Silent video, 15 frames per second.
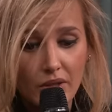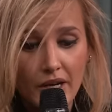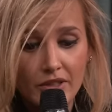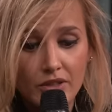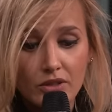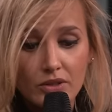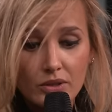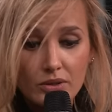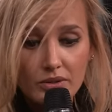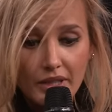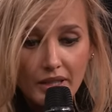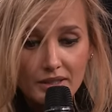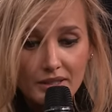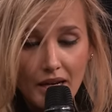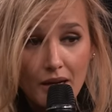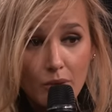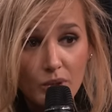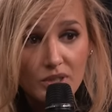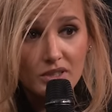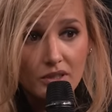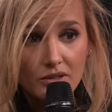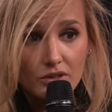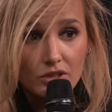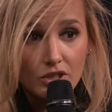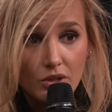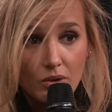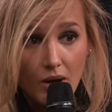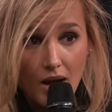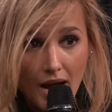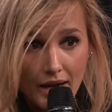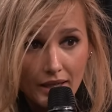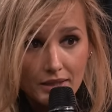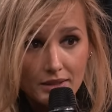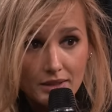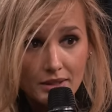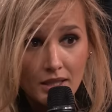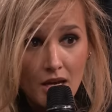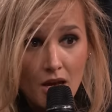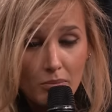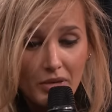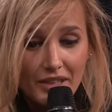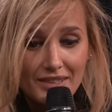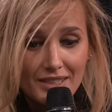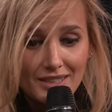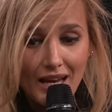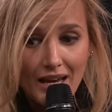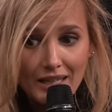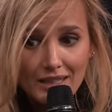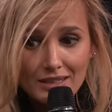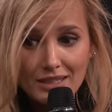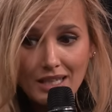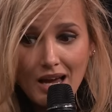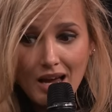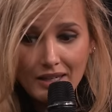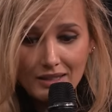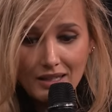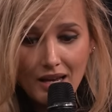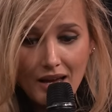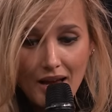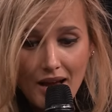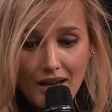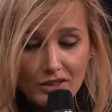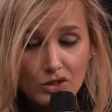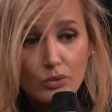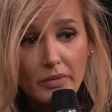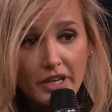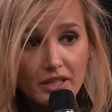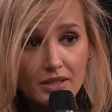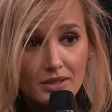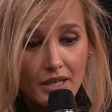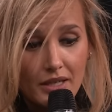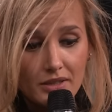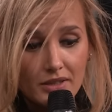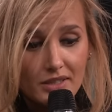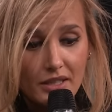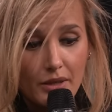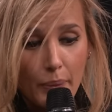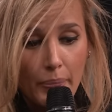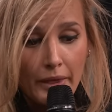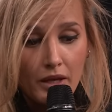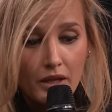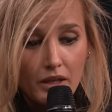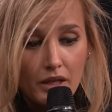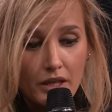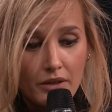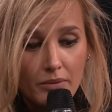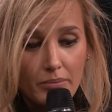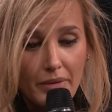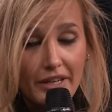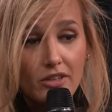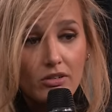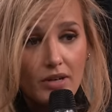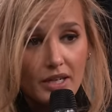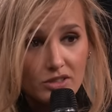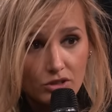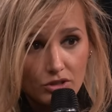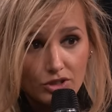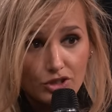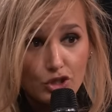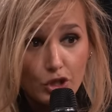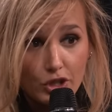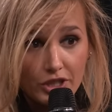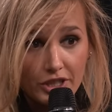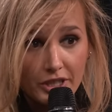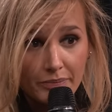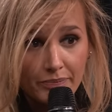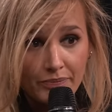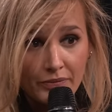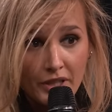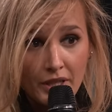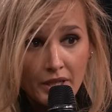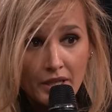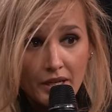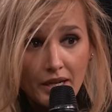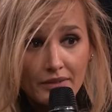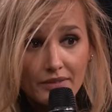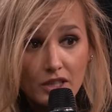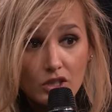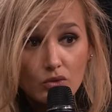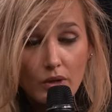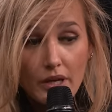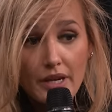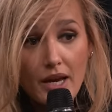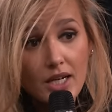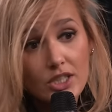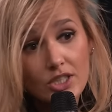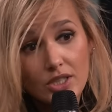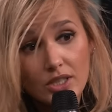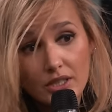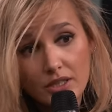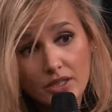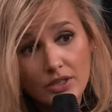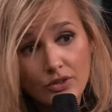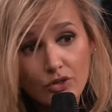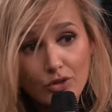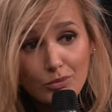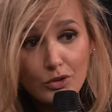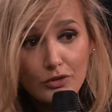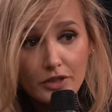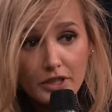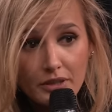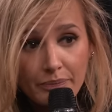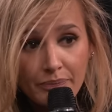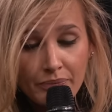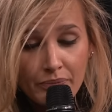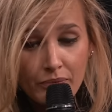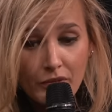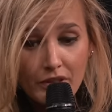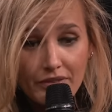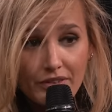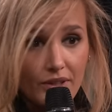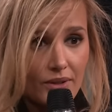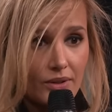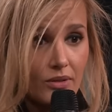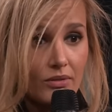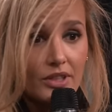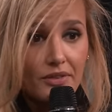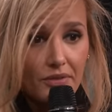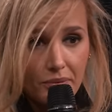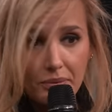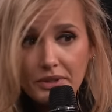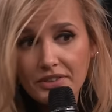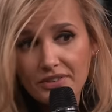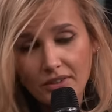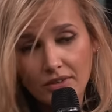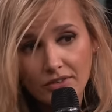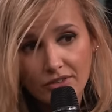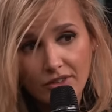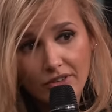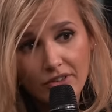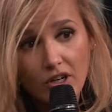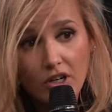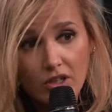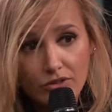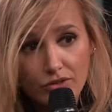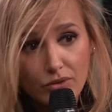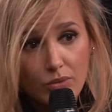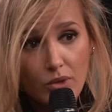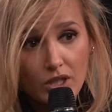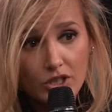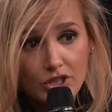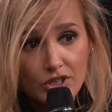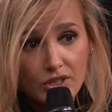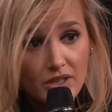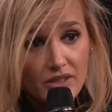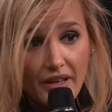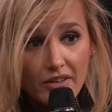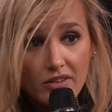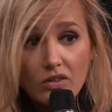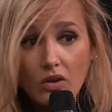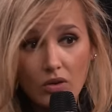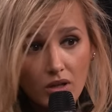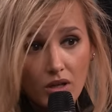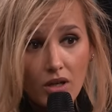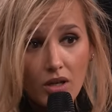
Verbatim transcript: I knew that I was going to show acts, but these acts had had to make sense in my character's journey. And that's why, actually, in the movie, there are only three scenes that are hard to watch. That's all.